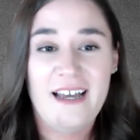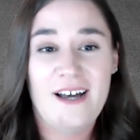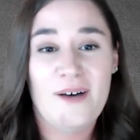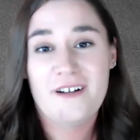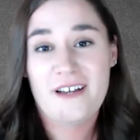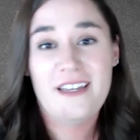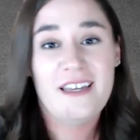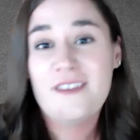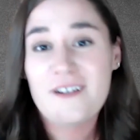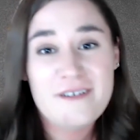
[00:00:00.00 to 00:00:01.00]
you're
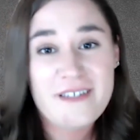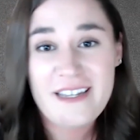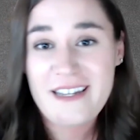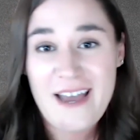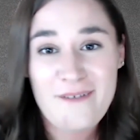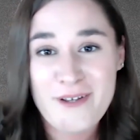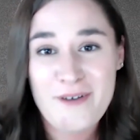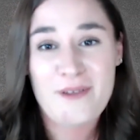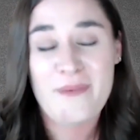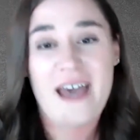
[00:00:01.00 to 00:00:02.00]
going to get thirsty and have
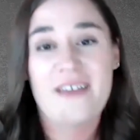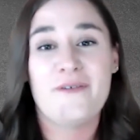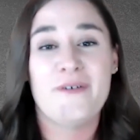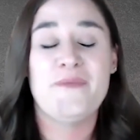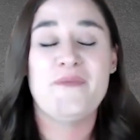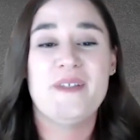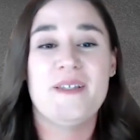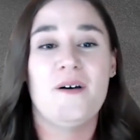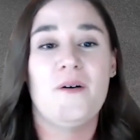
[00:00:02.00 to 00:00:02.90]
to go to the bathroom.